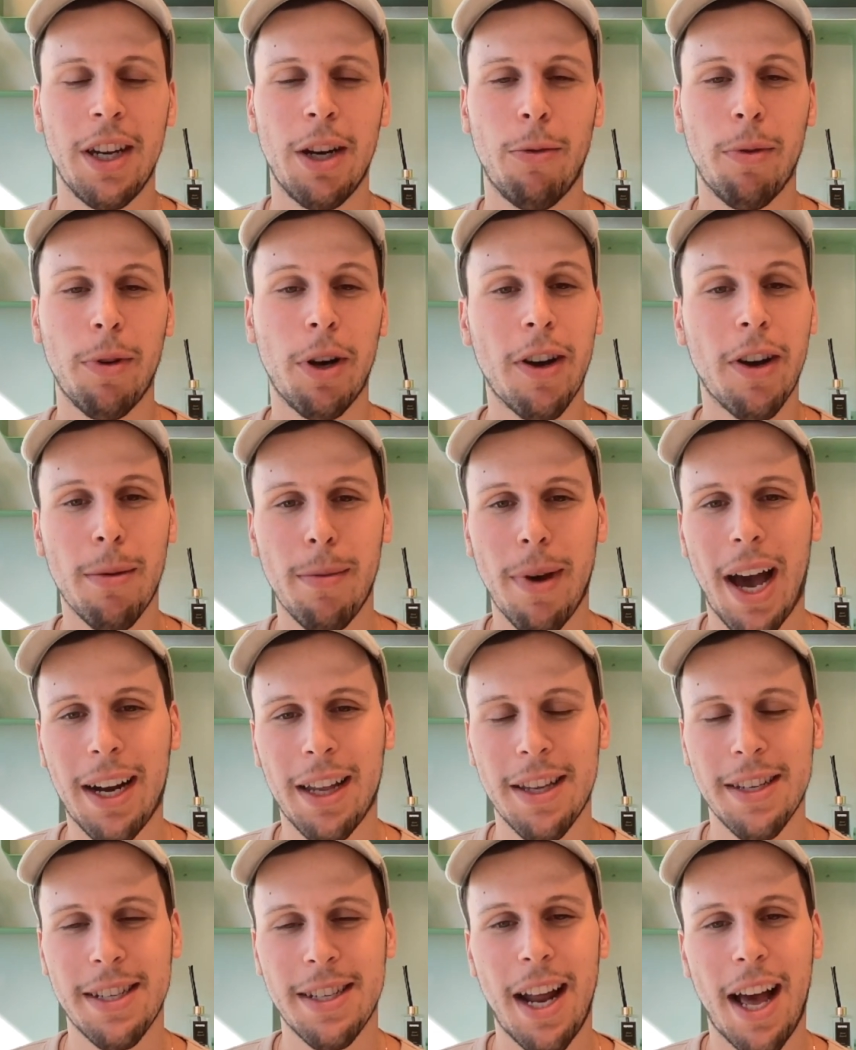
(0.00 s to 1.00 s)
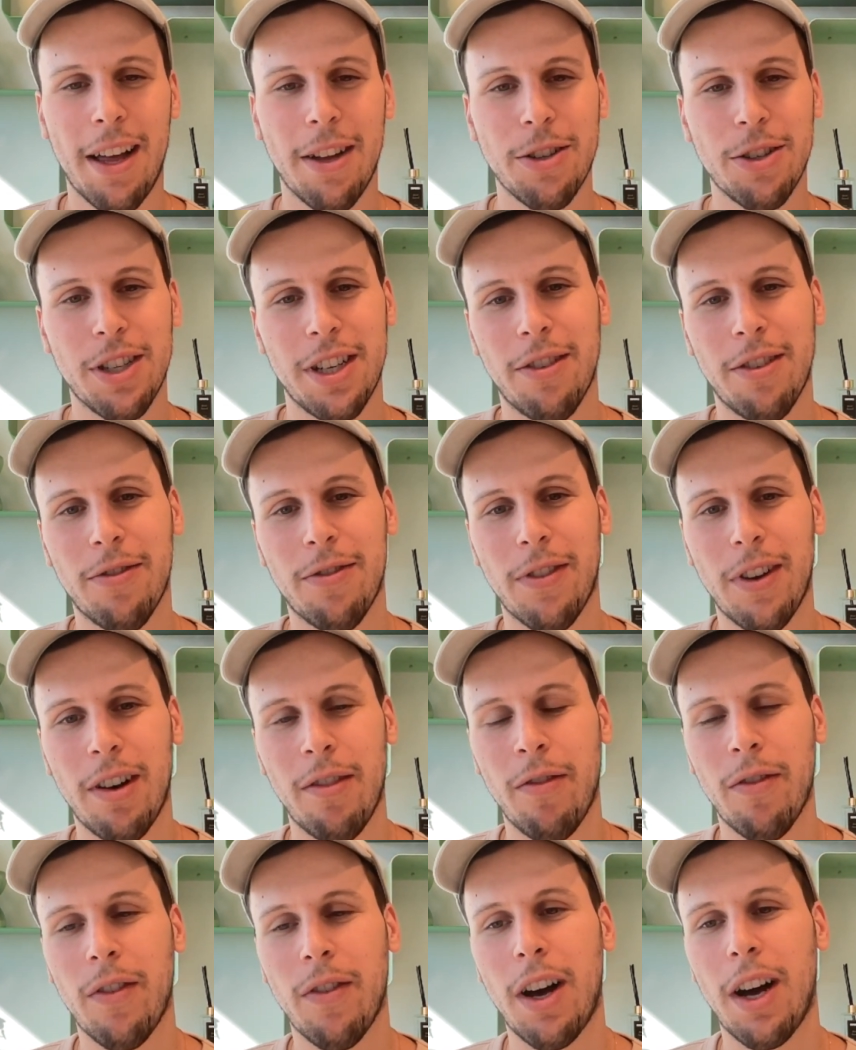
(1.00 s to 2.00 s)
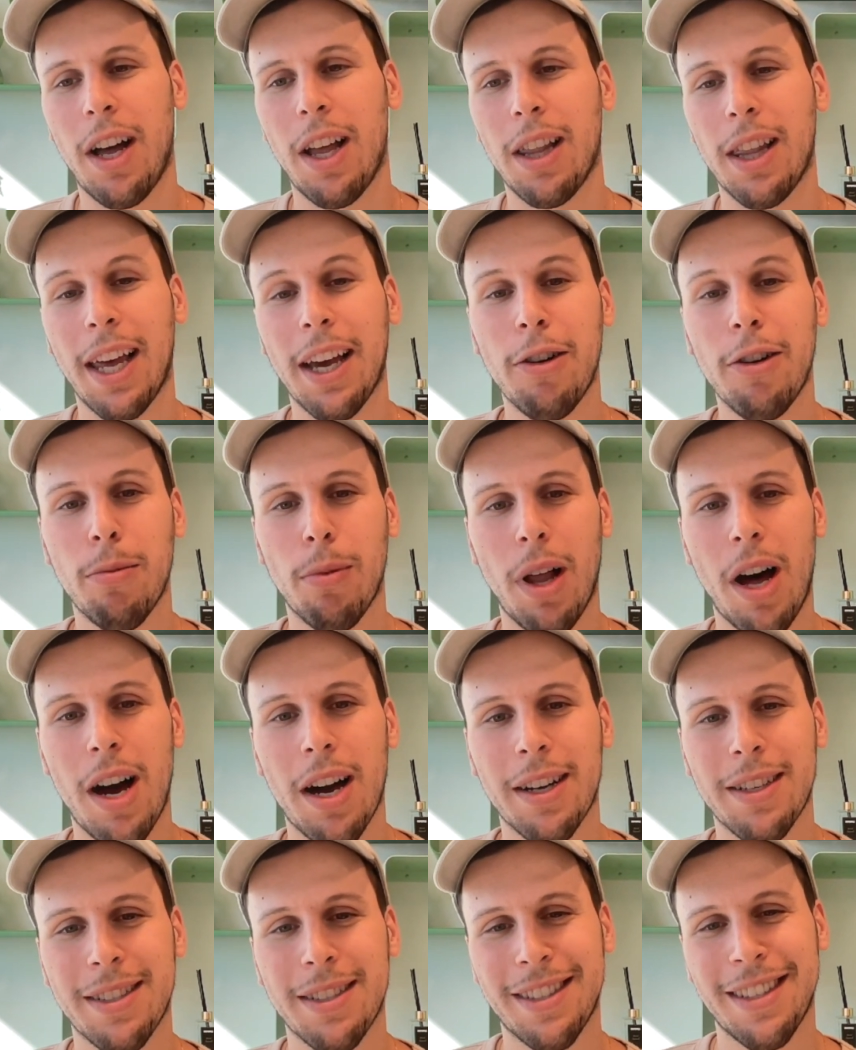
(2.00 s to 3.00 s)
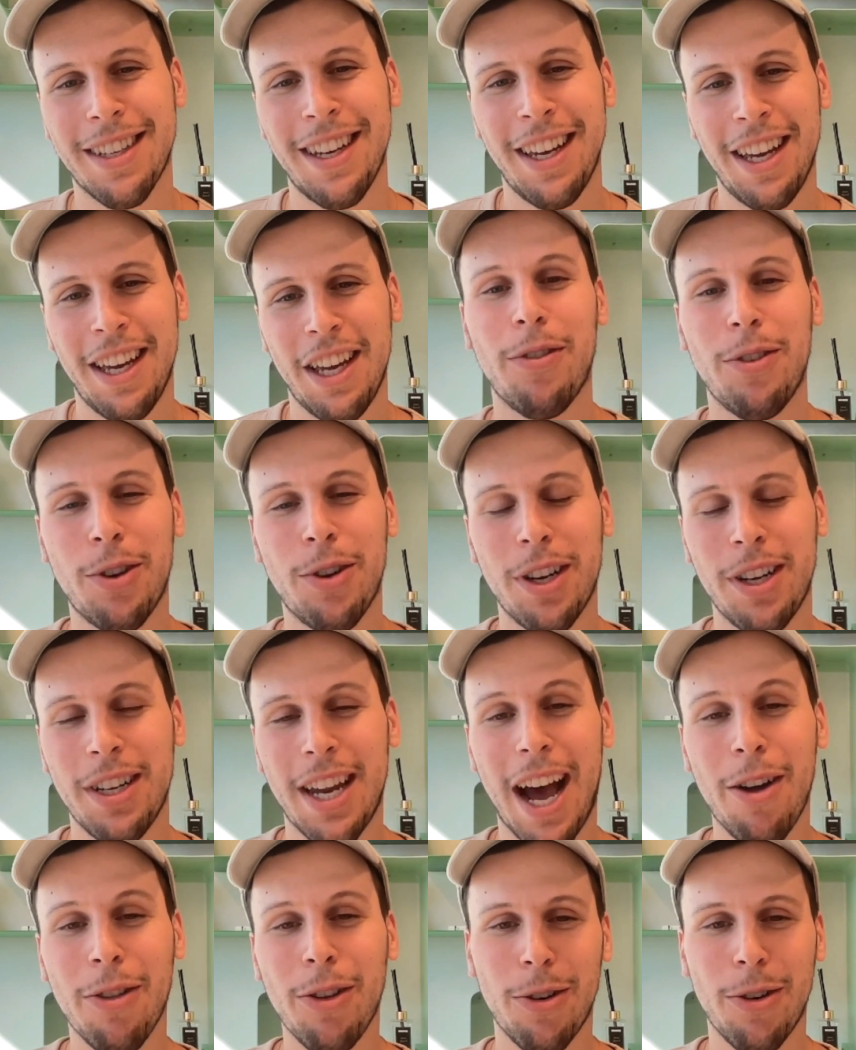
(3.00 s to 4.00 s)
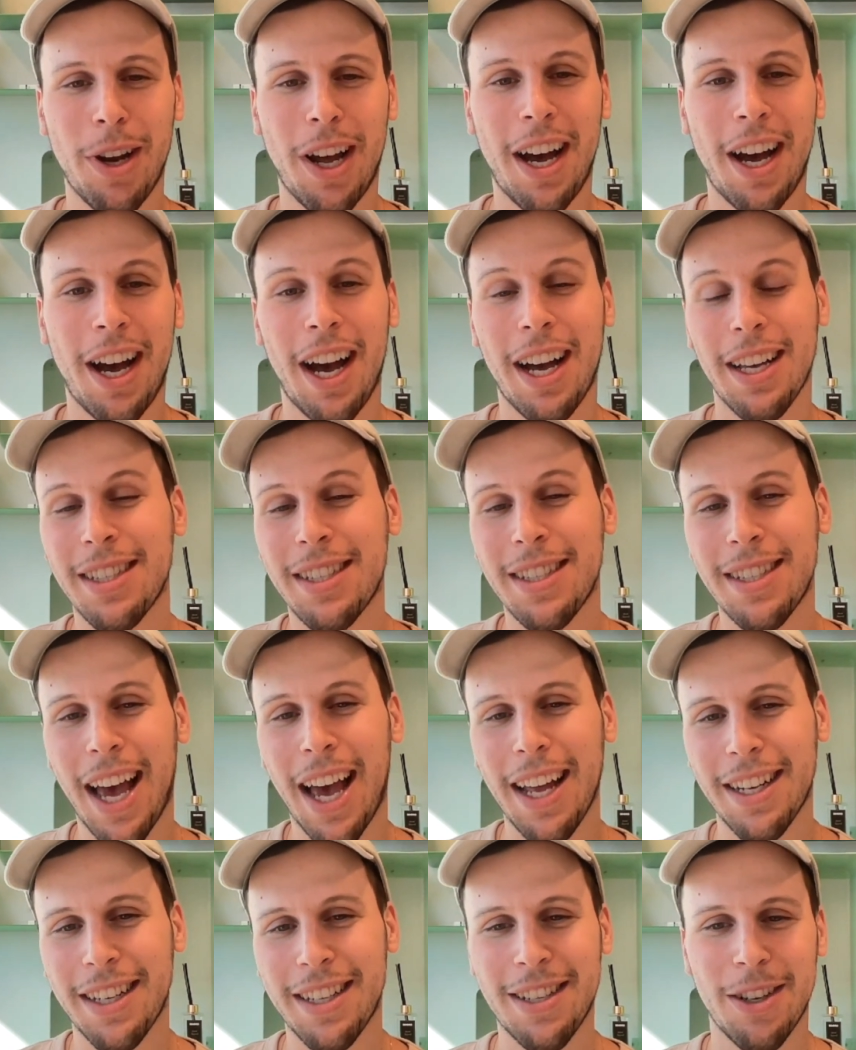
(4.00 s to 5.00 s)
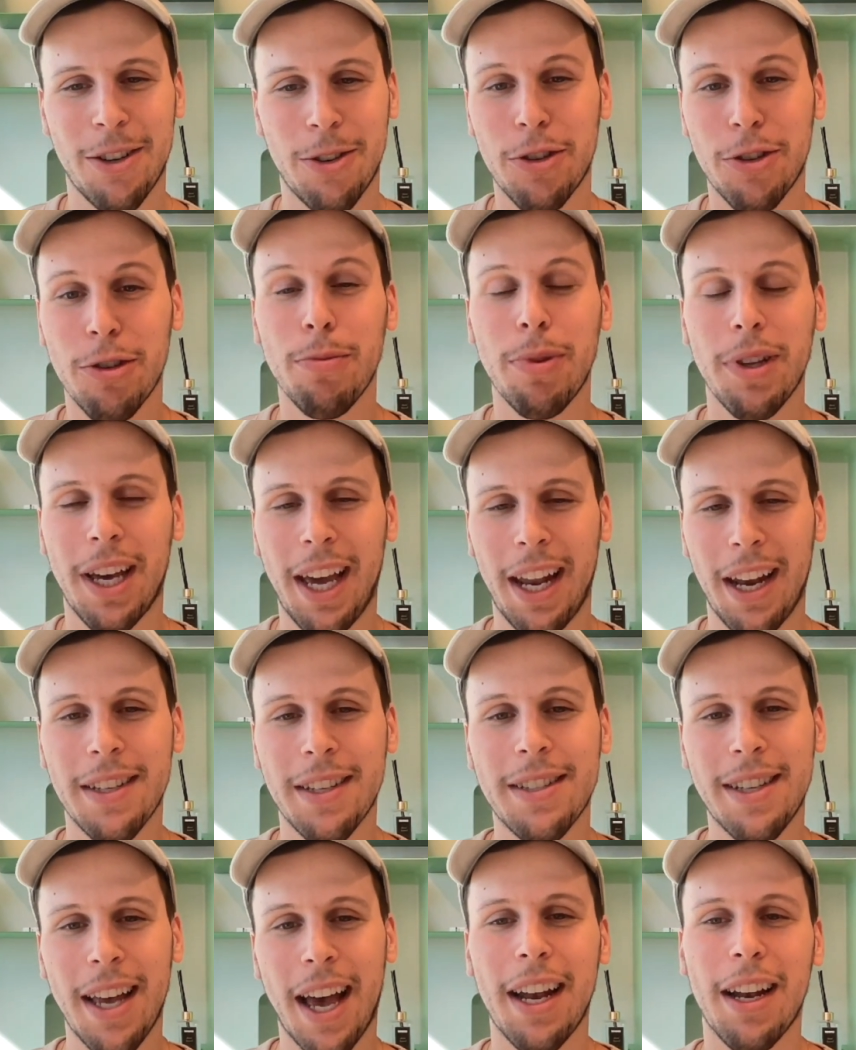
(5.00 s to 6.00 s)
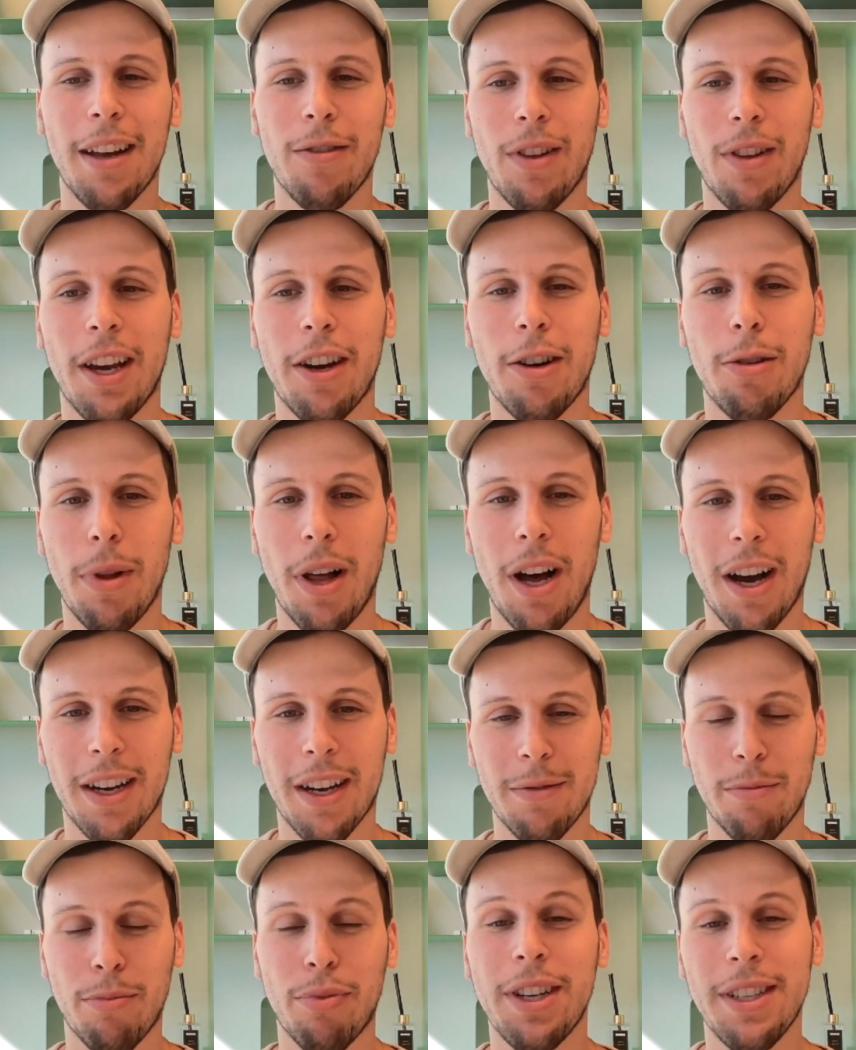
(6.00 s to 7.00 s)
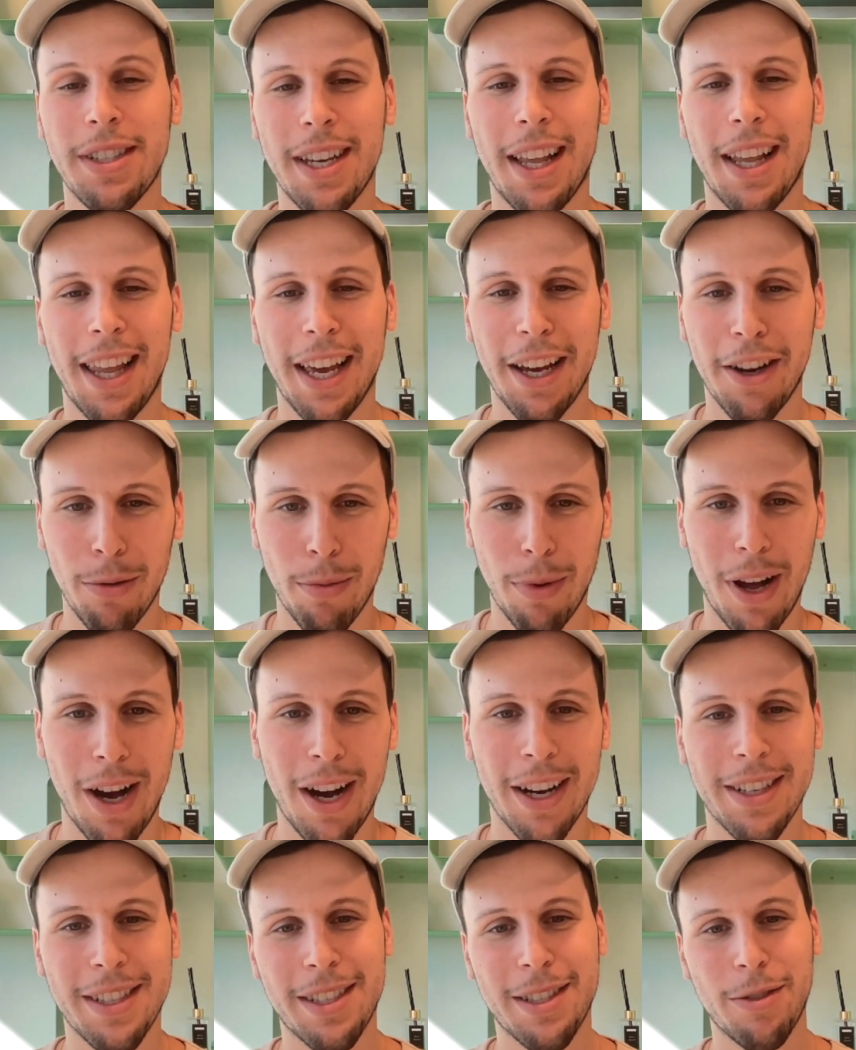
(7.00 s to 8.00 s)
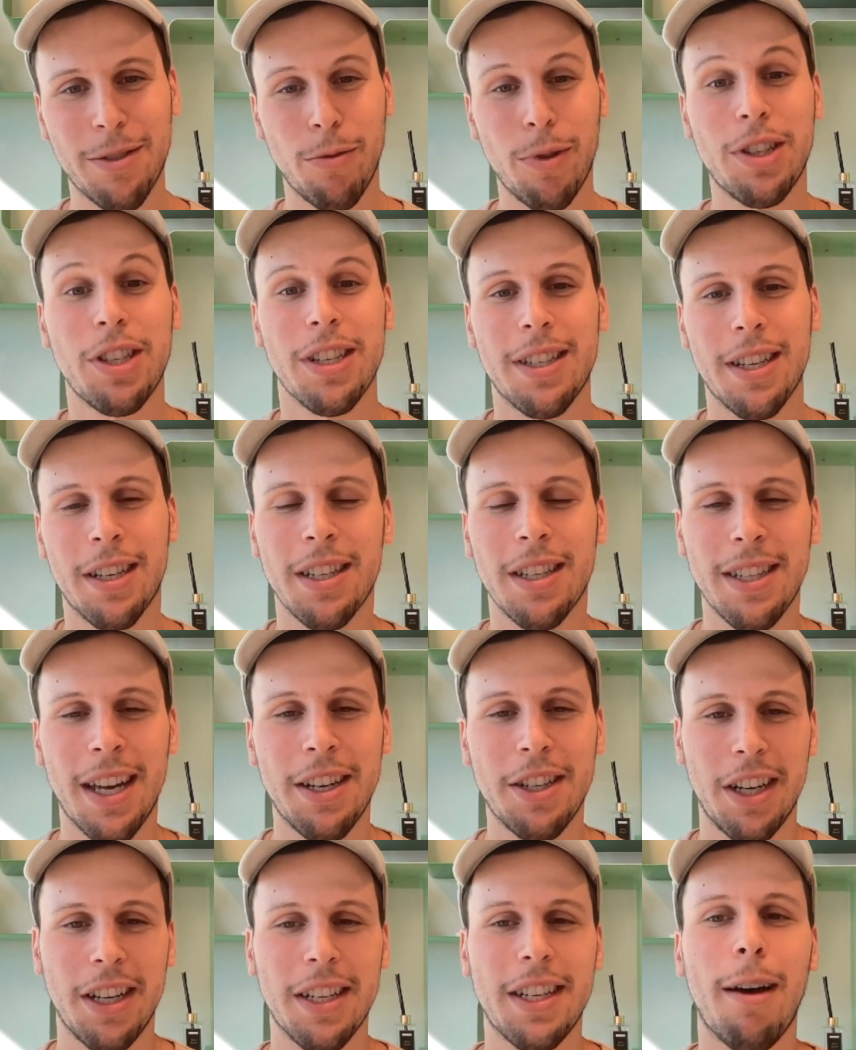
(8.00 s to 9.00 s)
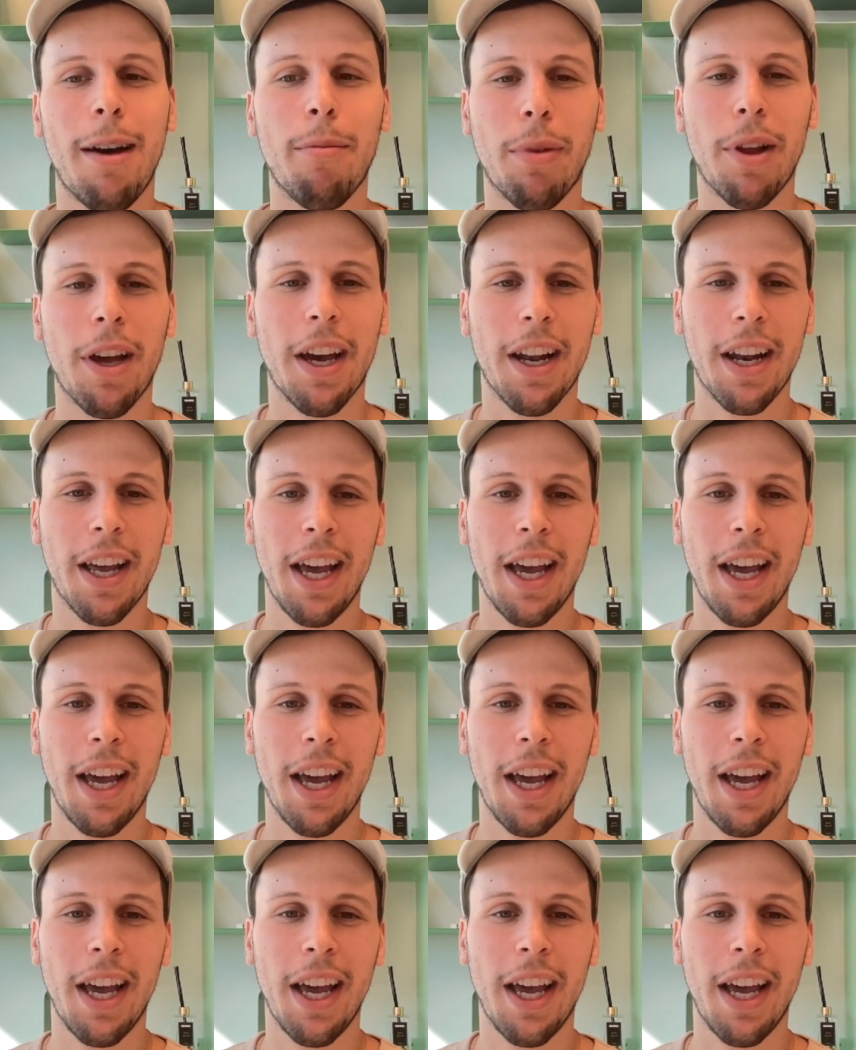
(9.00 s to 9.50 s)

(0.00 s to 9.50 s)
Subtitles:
going back to this analogy of Lego blocks, you can download a set or duplicate a set of preset Lego blocks, which is essentially a template.